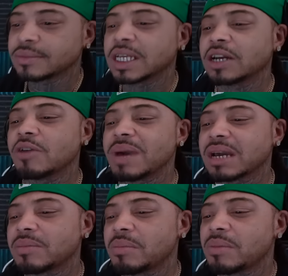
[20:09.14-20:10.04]
He gonna
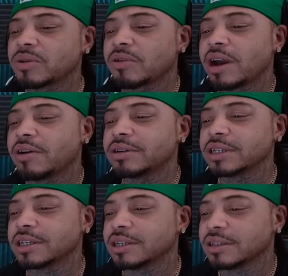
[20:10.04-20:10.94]
make my mama cry all
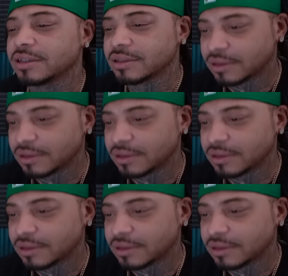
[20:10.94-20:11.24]
again.